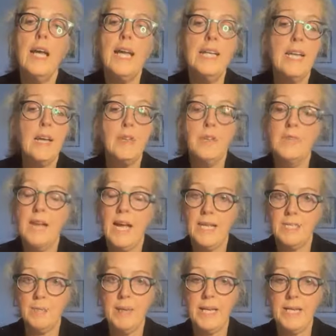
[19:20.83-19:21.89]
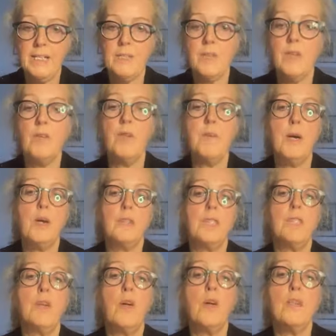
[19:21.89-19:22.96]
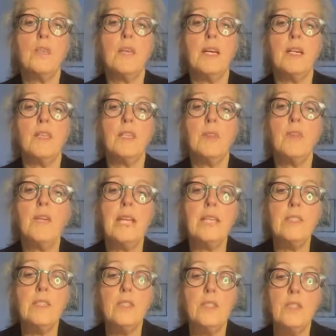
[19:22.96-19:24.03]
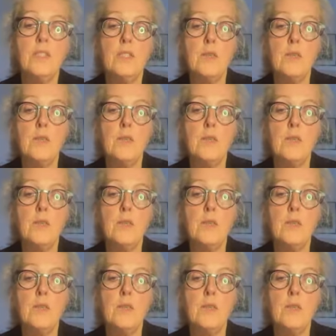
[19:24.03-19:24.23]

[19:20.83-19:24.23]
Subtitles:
Any other aspect of the party's conduct in relation